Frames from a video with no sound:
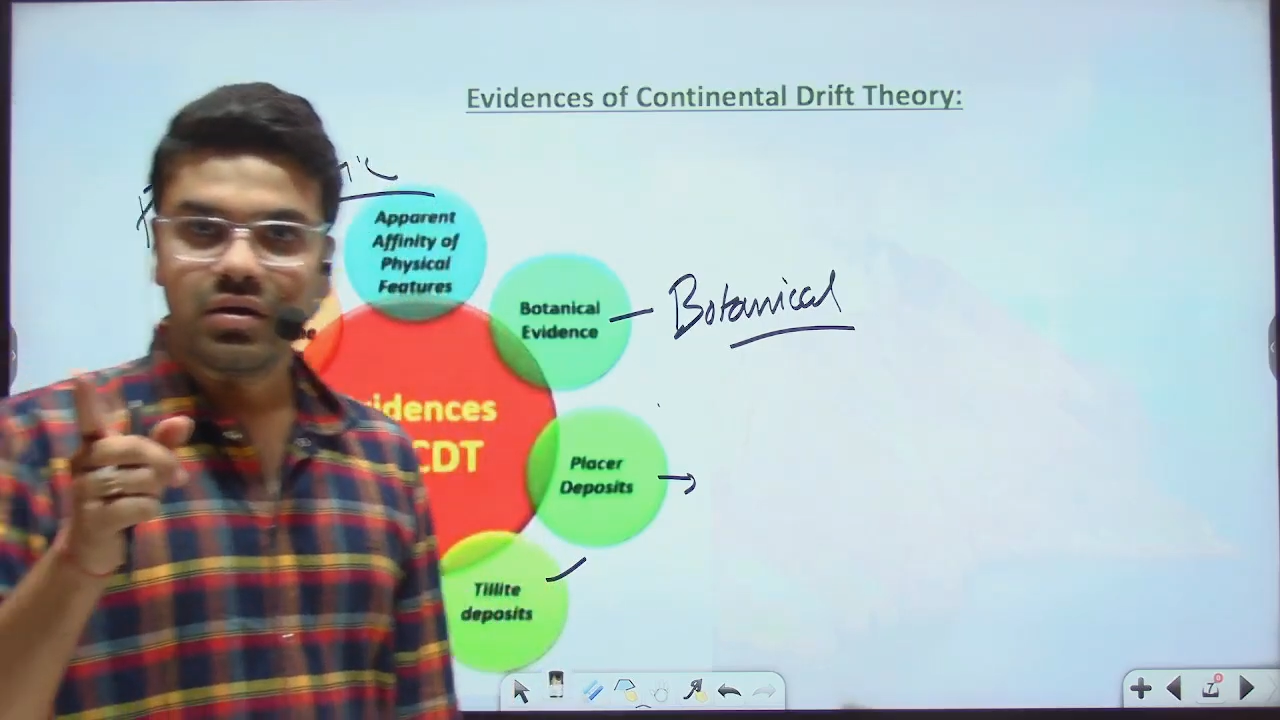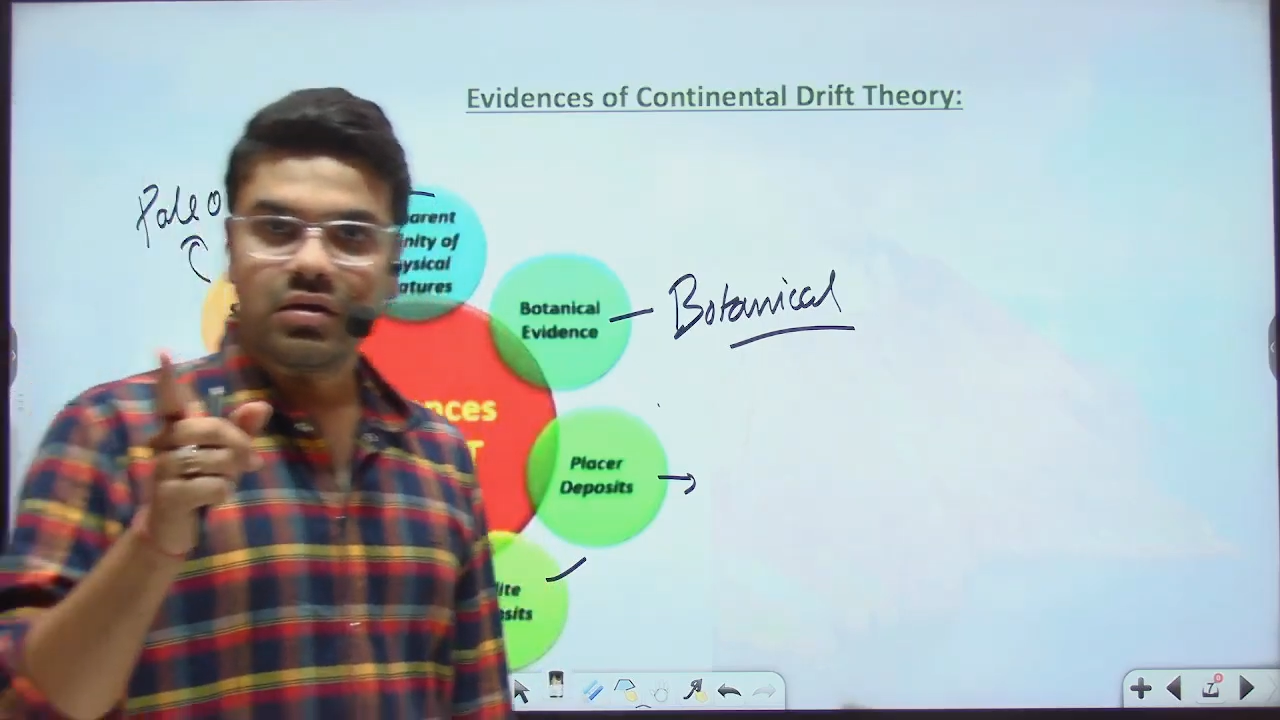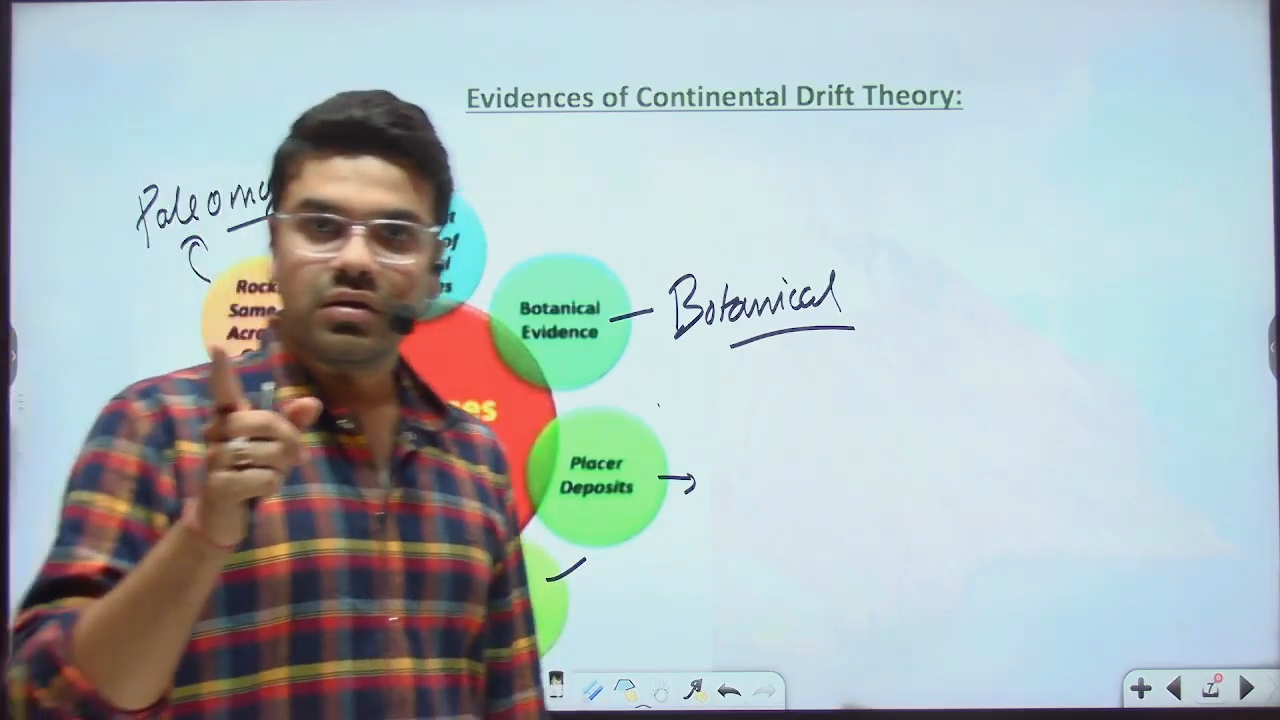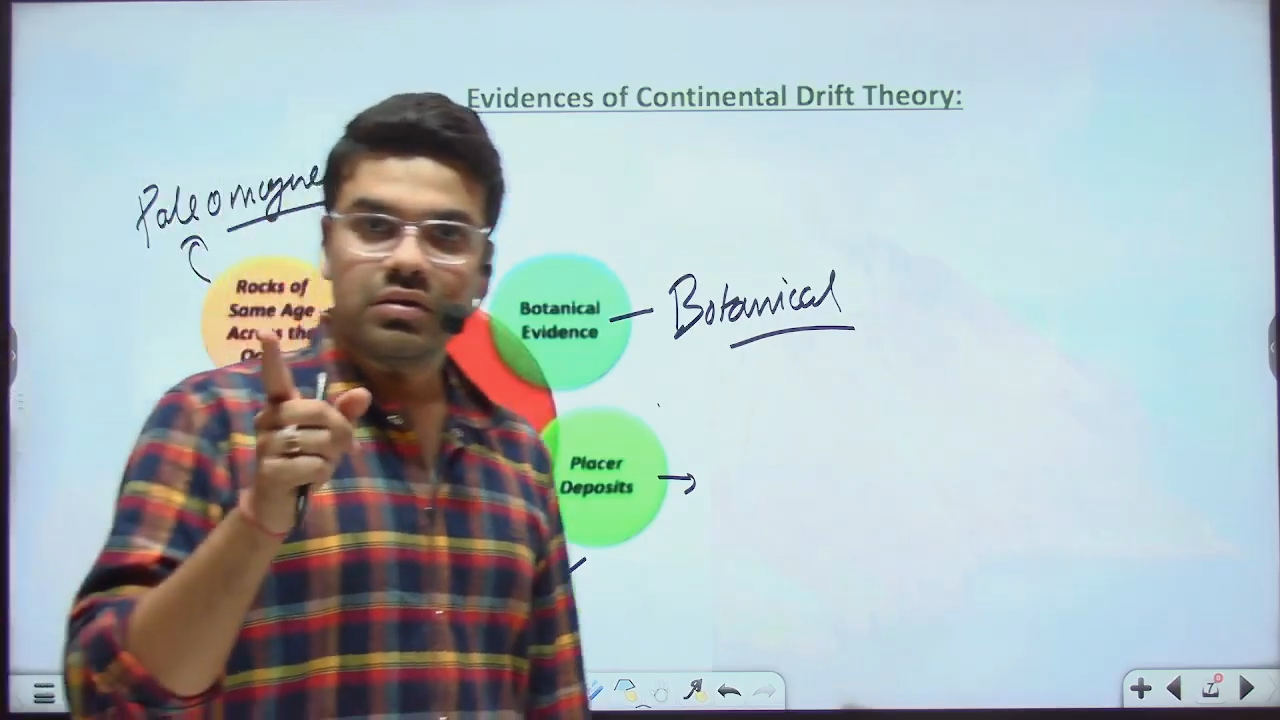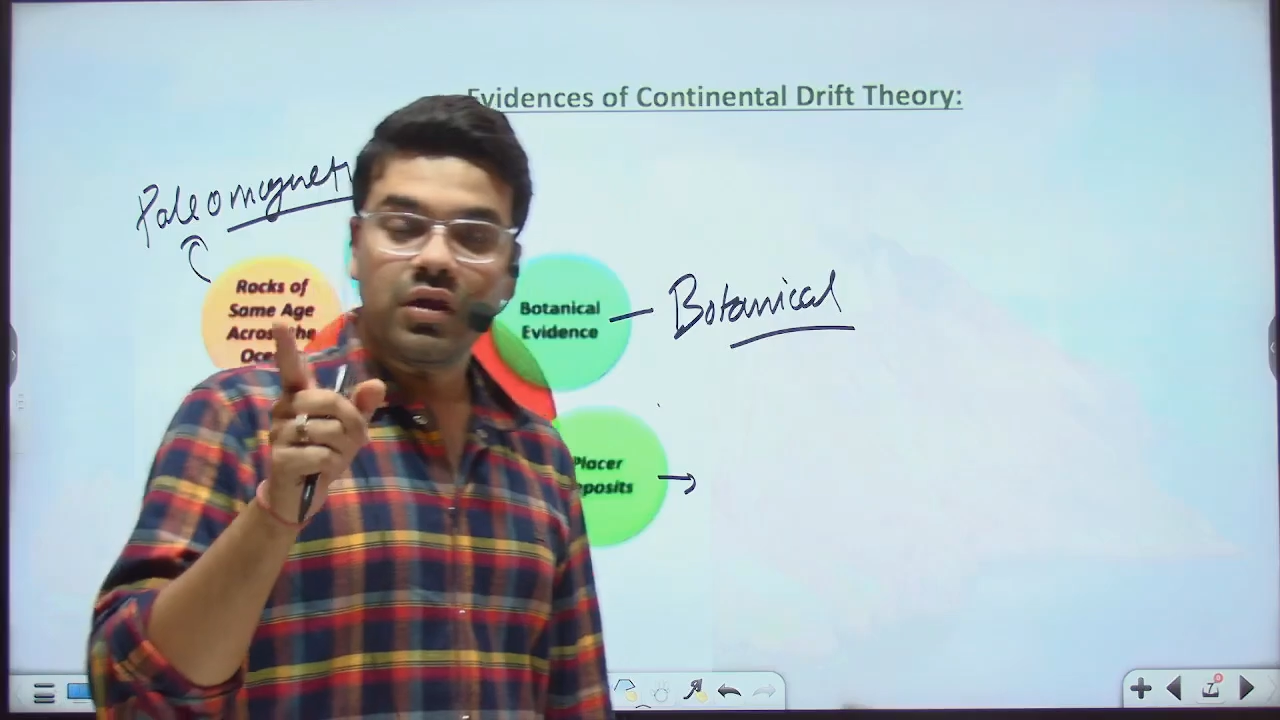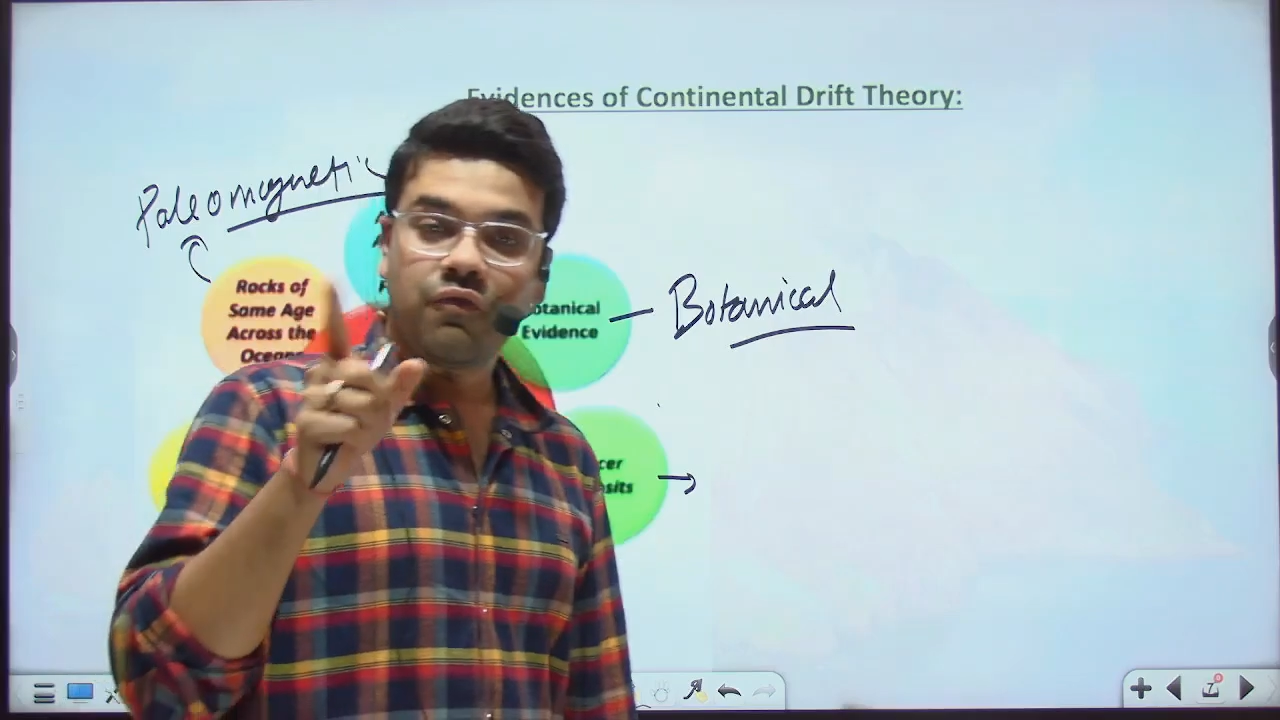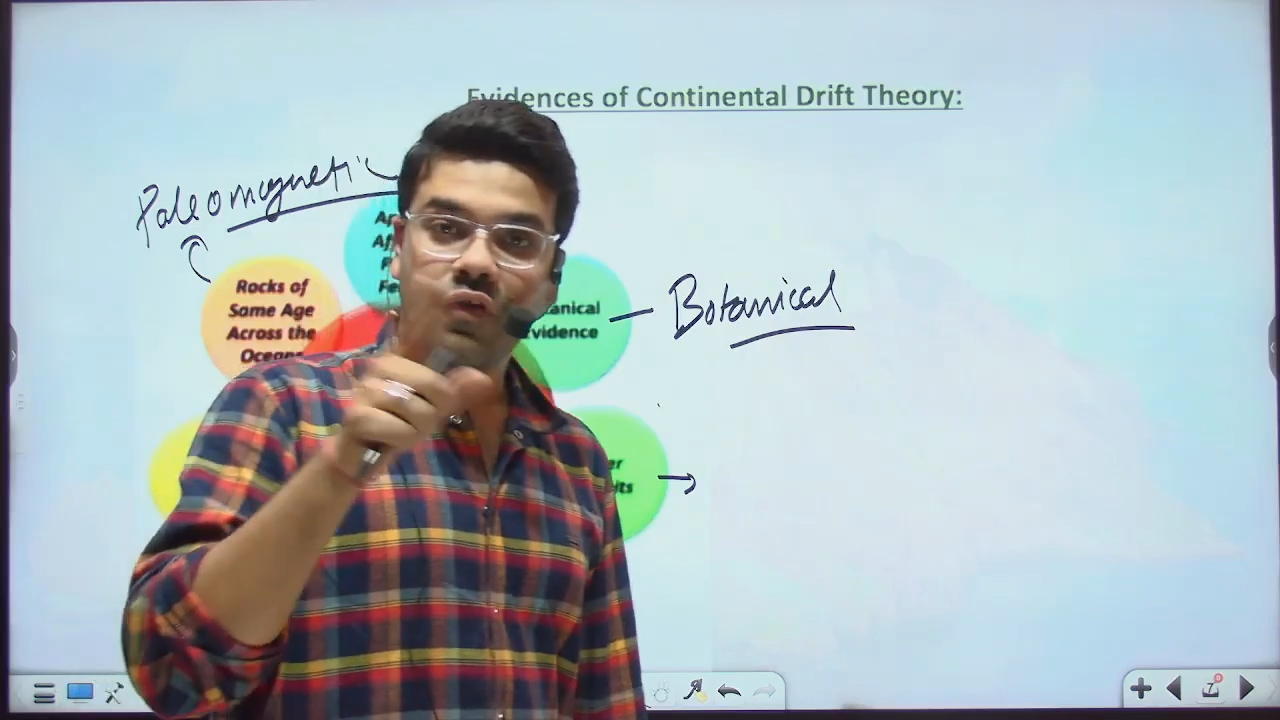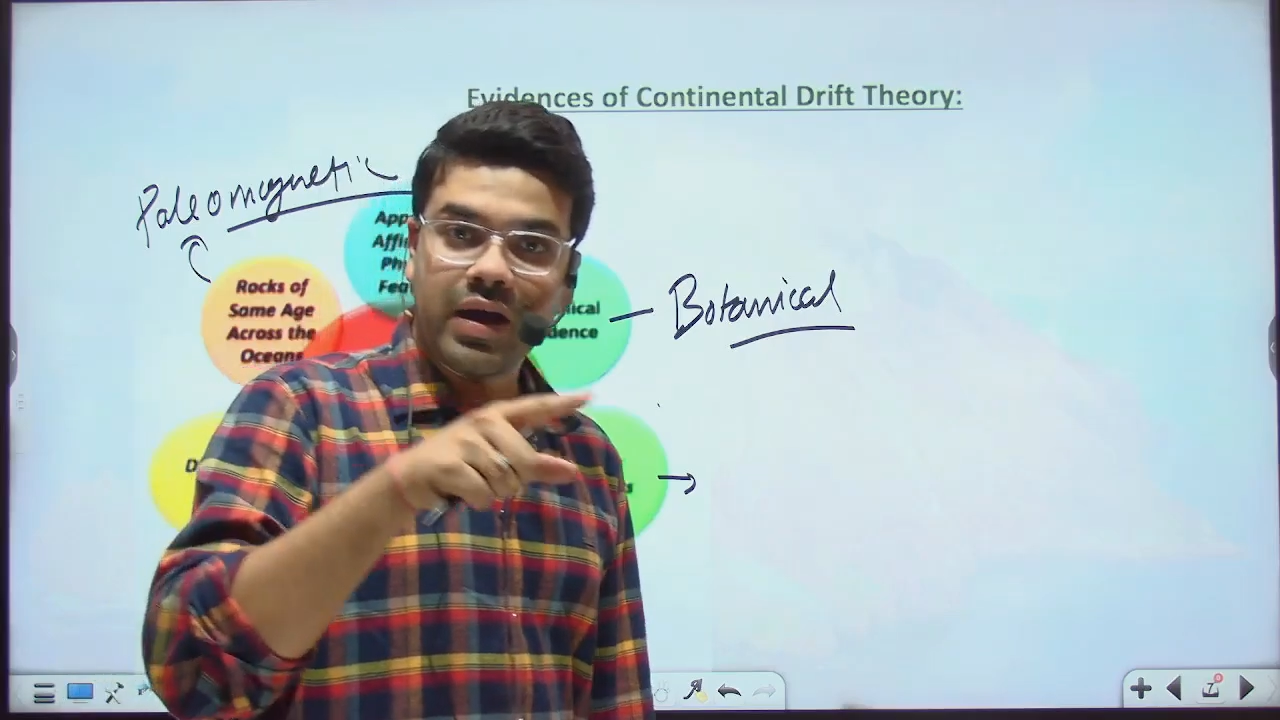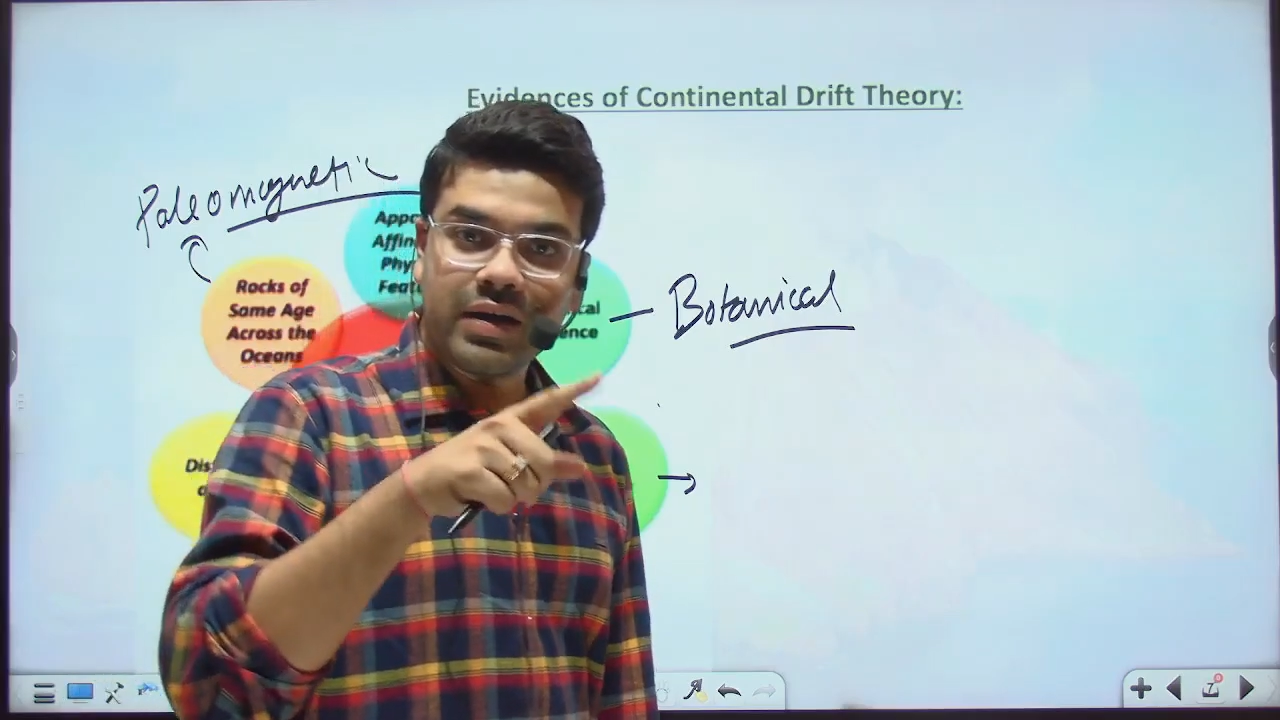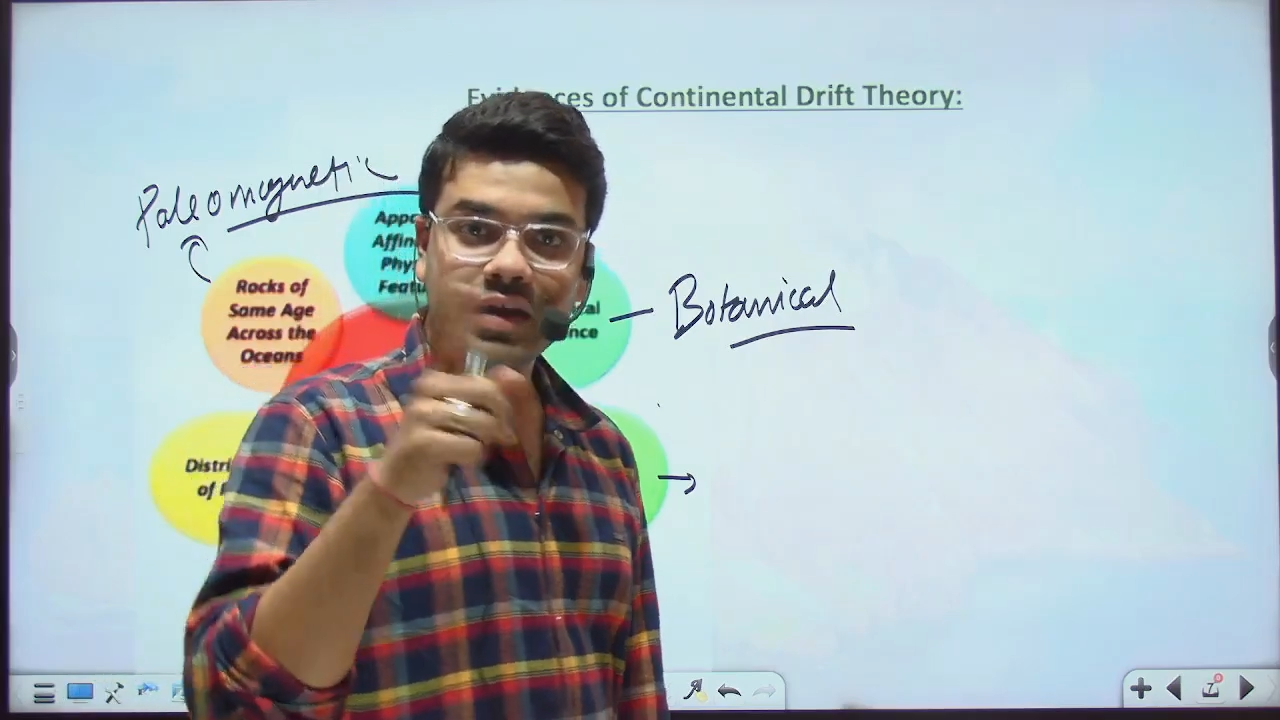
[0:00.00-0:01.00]

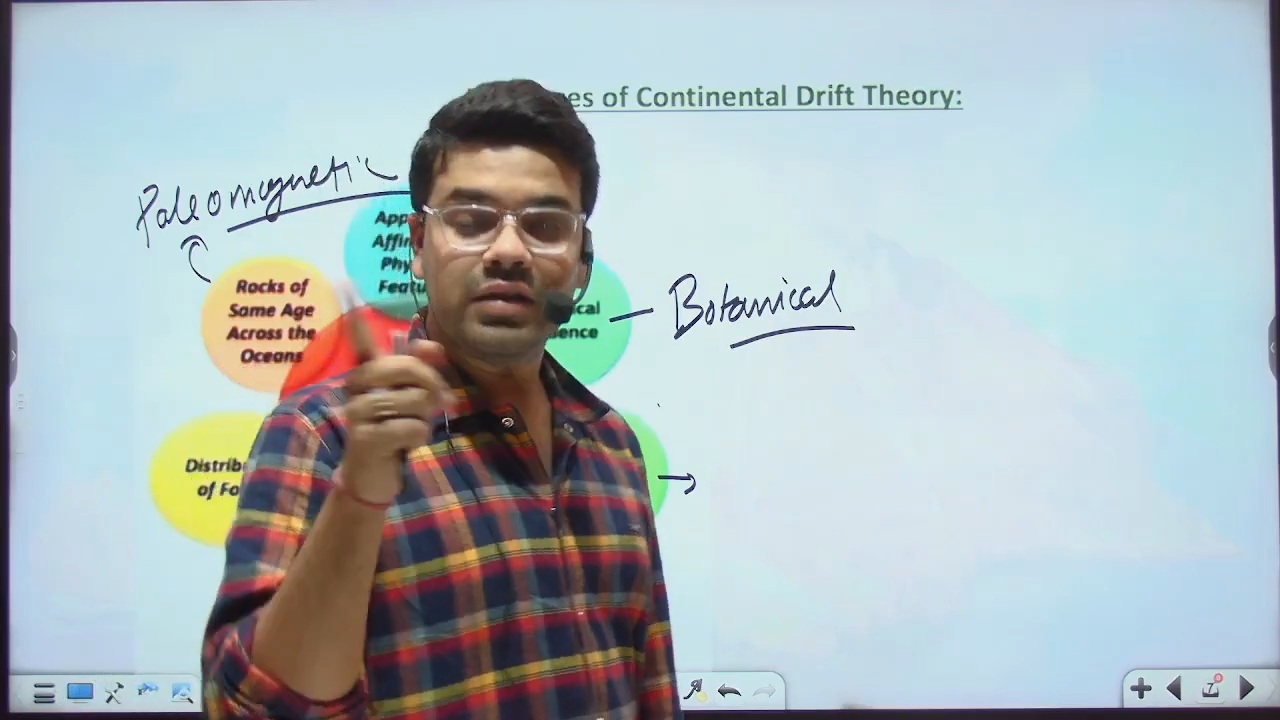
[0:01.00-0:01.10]
the